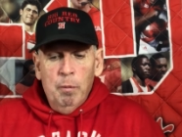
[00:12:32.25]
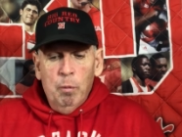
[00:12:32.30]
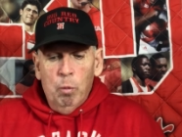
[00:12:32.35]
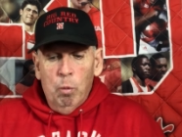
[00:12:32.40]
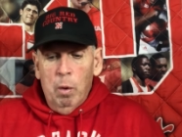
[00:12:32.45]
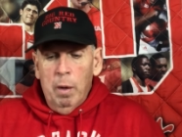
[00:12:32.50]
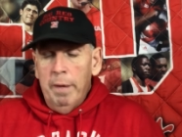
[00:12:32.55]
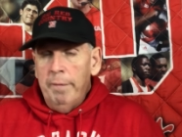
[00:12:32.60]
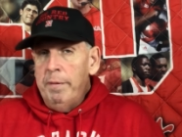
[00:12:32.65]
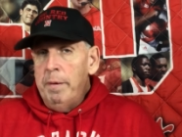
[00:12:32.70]

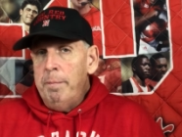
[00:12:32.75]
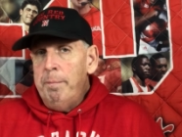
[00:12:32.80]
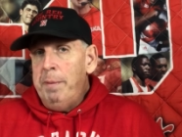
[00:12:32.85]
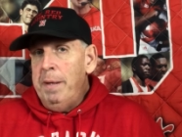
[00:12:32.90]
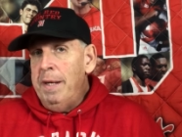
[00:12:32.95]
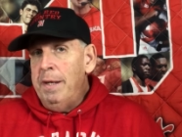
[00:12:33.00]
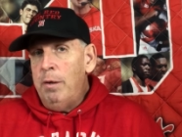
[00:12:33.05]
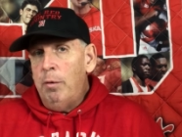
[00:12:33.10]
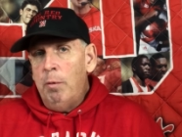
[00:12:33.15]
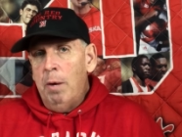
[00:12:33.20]
One of them
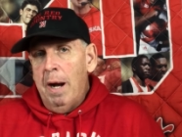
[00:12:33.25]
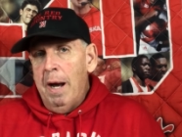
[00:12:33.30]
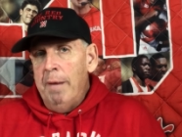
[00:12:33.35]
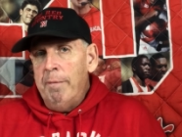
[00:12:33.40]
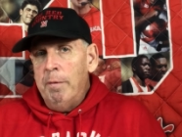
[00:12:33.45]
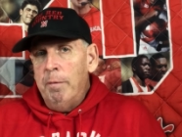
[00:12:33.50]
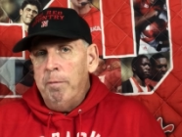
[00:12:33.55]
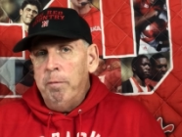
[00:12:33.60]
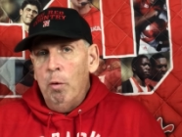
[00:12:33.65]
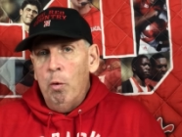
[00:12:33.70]
being a
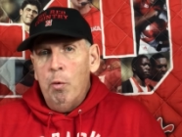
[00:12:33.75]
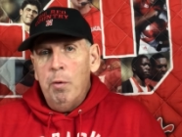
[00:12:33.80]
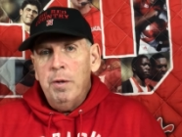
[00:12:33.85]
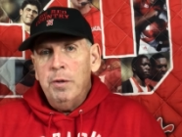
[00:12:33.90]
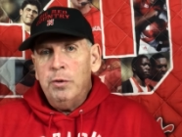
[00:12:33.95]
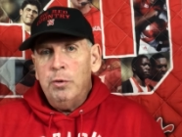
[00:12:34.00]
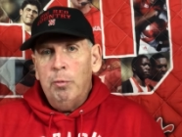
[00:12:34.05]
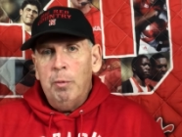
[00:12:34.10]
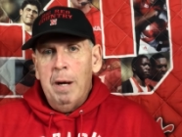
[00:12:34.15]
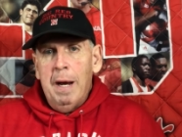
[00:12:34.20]
rival.
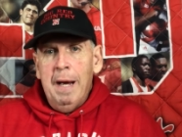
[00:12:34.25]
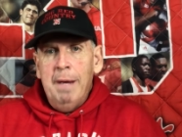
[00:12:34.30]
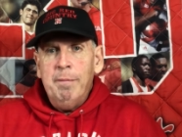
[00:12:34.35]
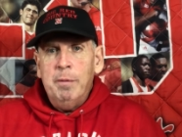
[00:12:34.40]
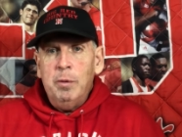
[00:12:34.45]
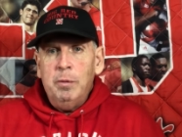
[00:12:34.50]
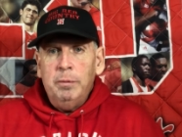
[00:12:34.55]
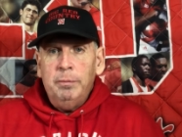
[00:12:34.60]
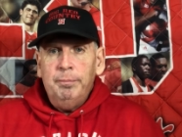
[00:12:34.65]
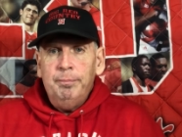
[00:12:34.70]
Florida's a
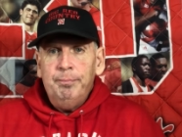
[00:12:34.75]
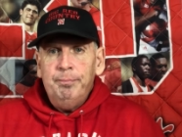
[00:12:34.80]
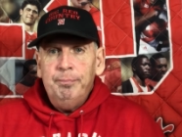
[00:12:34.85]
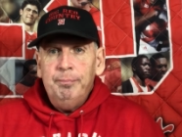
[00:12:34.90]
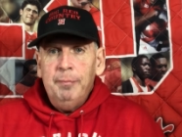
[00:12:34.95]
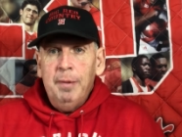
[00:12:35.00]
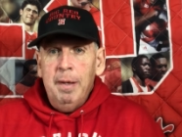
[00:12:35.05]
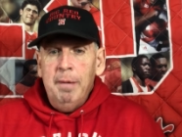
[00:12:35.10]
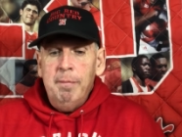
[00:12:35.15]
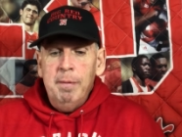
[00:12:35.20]
rival,
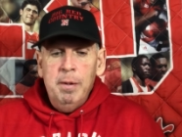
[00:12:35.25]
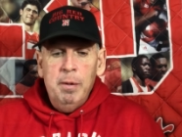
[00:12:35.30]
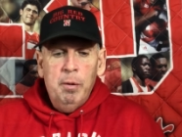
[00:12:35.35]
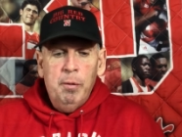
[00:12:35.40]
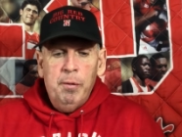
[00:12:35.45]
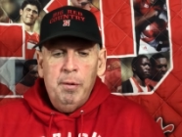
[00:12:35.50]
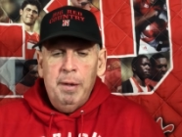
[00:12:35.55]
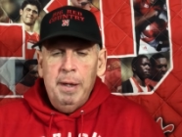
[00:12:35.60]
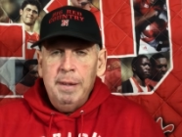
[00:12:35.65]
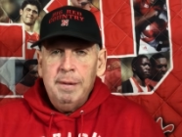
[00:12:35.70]
even
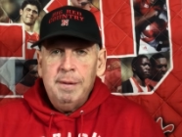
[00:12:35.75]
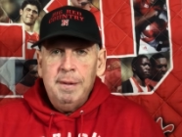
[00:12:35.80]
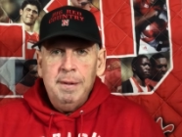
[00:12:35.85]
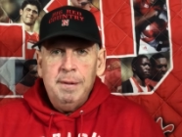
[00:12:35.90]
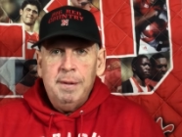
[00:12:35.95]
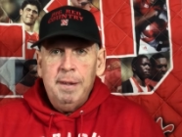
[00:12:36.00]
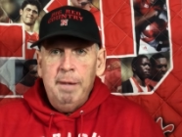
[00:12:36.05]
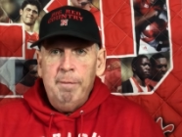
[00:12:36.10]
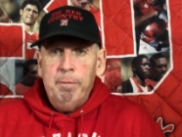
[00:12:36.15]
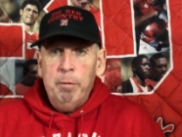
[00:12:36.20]
though they're
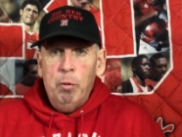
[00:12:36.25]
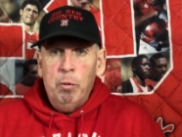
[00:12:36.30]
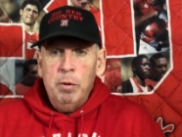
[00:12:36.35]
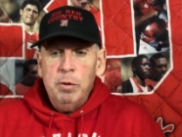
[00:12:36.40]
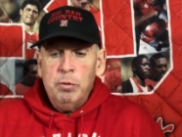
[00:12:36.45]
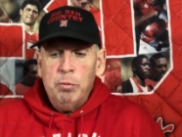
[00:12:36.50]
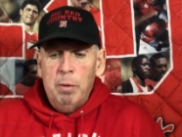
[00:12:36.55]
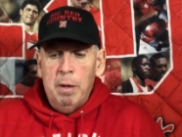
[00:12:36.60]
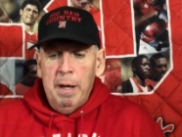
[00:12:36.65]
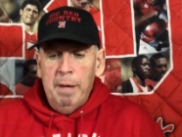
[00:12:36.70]
SEC.
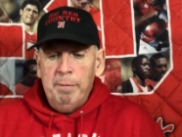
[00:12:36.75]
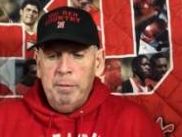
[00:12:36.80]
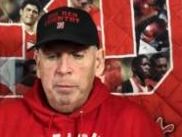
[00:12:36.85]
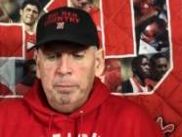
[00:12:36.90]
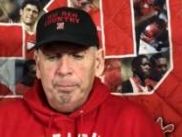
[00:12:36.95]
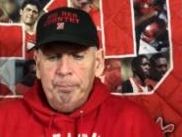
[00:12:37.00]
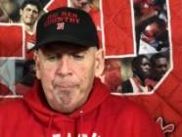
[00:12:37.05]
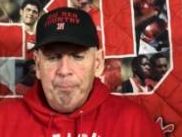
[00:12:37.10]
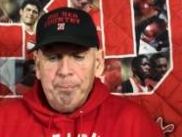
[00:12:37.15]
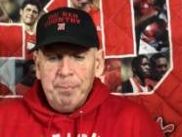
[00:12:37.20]
Florida's a
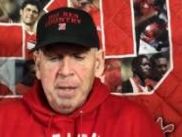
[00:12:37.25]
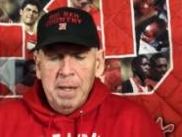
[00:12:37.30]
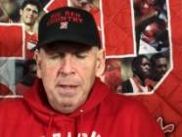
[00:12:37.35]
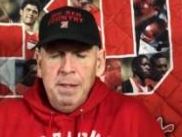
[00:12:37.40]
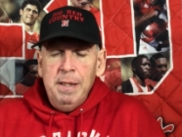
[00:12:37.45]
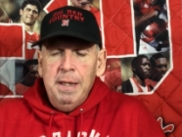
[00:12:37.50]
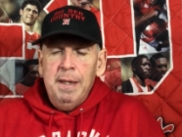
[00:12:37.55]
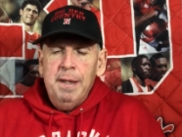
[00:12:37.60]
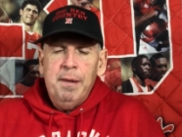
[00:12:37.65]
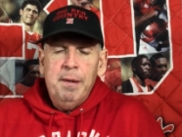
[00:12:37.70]
rival,
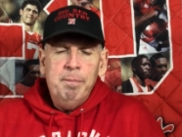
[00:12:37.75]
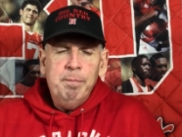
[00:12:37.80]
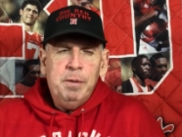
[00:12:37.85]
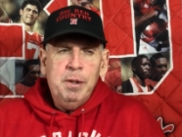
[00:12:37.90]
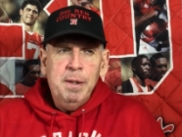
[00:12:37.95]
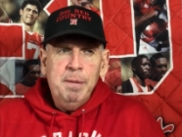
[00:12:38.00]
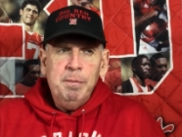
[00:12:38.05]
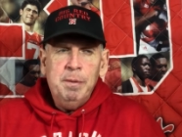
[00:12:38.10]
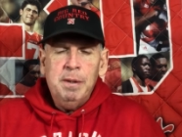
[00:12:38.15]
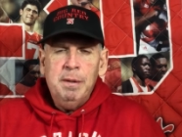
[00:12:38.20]
and yeah, them
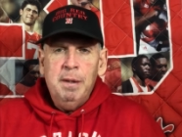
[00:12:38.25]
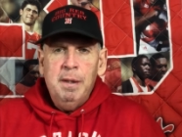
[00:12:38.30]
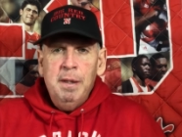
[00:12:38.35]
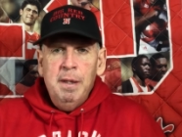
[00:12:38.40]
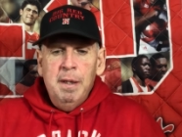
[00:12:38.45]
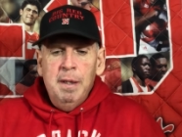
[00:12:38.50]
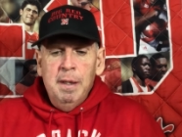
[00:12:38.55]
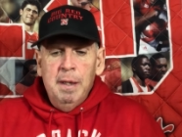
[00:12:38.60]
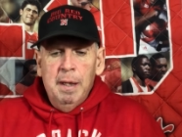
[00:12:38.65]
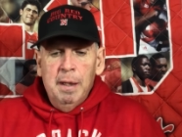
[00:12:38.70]
teams,
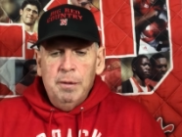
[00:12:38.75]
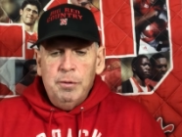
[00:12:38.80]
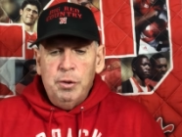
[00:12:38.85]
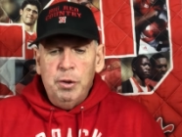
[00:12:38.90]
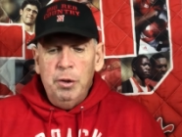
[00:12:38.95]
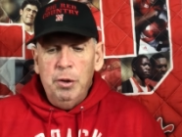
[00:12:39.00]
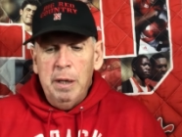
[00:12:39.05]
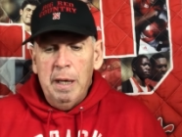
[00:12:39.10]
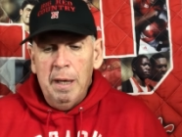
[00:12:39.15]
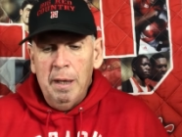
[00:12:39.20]

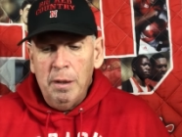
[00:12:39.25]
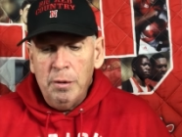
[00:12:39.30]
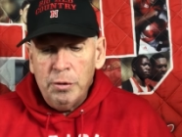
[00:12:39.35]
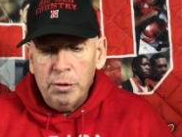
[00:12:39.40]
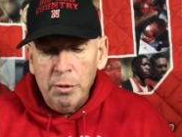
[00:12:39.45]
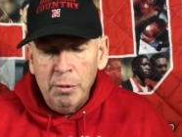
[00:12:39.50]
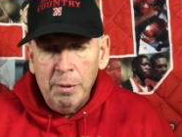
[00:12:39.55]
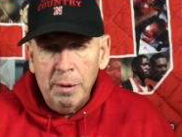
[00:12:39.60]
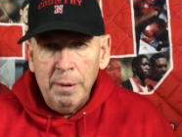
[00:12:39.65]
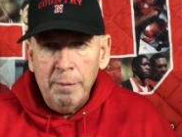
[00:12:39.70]

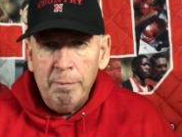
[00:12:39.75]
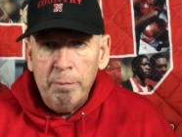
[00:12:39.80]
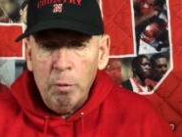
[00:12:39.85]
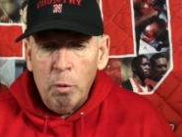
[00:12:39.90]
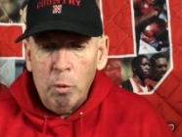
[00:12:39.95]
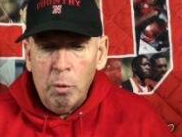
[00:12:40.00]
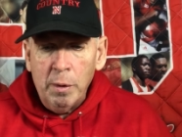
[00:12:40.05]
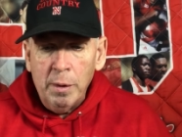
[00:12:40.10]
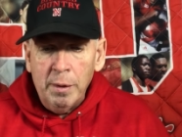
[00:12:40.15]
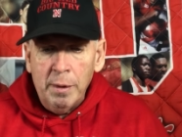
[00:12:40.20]
LSU and
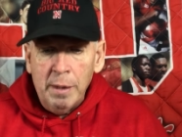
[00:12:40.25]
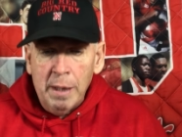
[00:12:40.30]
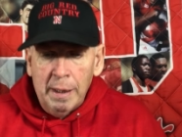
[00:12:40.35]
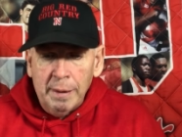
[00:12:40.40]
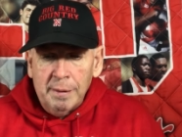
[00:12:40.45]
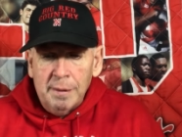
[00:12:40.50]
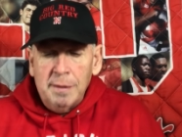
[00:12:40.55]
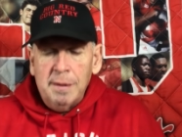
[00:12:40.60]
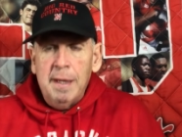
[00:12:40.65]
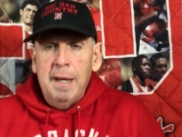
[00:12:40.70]
Florida, are
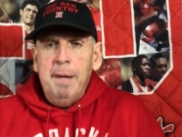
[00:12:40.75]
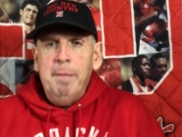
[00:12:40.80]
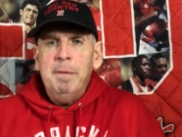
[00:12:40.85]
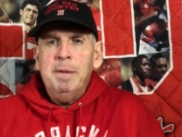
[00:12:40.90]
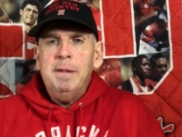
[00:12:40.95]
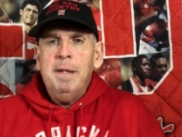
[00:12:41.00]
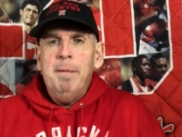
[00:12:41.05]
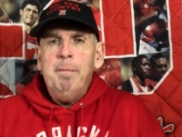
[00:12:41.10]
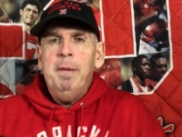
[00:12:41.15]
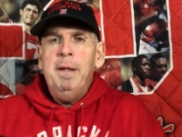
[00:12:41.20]
not the same
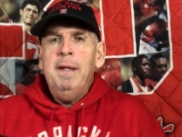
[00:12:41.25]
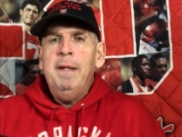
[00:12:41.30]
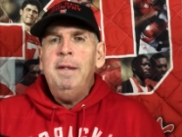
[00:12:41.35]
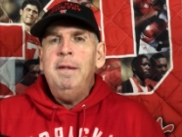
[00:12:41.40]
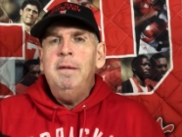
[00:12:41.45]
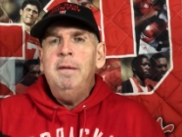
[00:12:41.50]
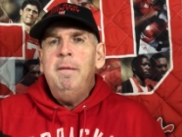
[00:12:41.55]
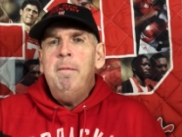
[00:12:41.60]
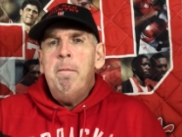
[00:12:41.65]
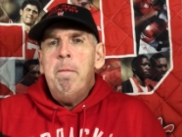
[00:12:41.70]
as they've
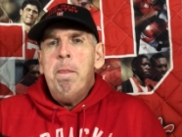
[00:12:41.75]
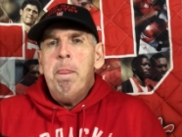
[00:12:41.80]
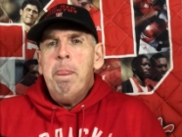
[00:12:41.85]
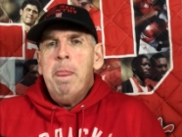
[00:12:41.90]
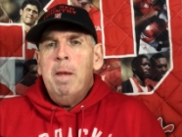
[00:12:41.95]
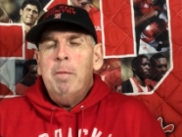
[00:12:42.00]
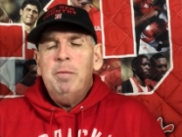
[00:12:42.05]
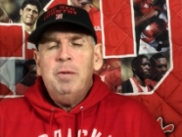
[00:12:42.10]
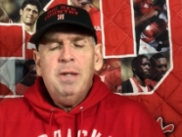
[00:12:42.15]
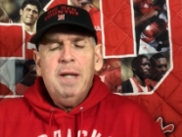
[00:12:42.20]
been.
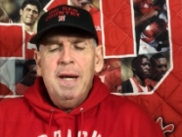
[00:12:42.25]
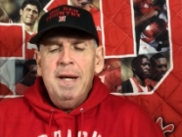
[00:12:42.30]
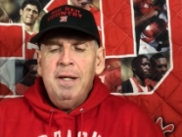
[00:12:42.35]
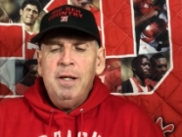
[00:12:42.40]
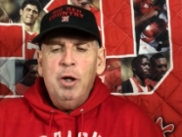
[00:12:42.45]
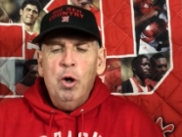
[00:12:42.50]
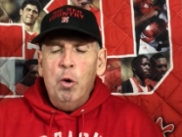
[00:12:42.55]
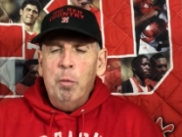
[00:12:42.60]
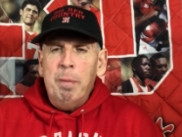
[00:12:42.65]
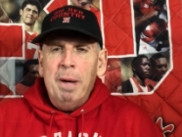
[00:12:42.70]
But you
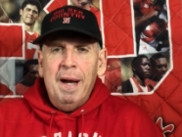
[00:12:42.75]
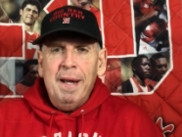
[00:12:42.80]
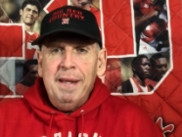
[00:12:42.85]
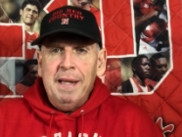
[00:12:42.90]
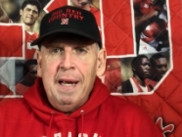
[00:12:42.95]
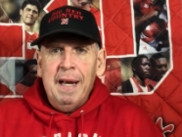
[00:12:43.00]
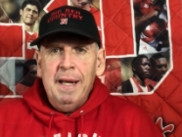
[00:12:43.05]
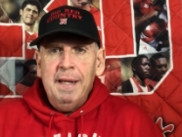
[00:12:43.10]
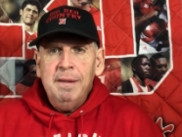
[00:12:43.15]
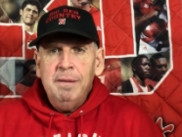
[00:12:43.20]
can't go by
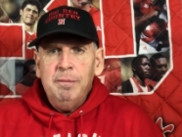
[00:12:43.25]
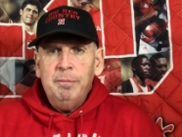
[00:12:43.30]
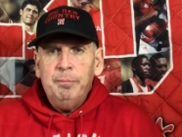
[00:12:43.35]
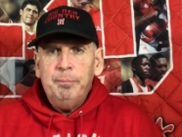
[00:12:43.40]
that.